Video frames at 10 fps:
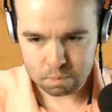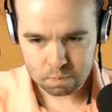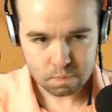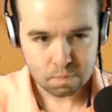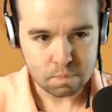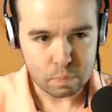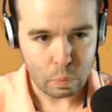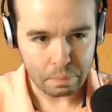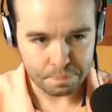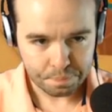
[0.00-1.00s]
All right.
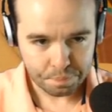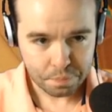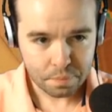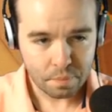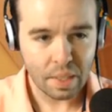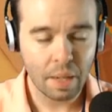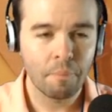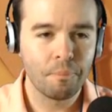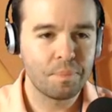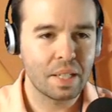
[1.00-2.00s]
What is this?
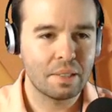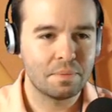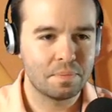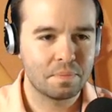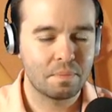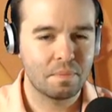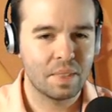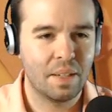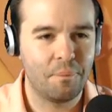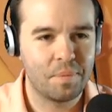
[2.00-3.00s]

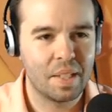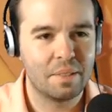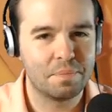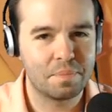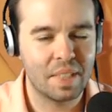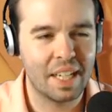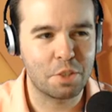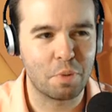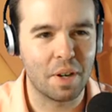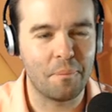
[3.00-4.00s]
Oh, it's
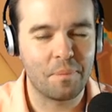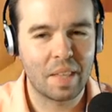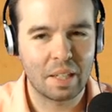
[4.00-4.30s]
one of